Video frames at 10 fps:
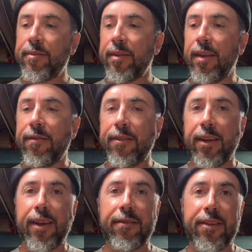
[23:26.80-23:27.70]

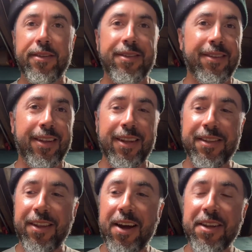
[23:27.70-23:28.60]
if this
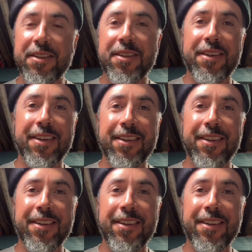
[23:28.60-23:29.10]
gets lost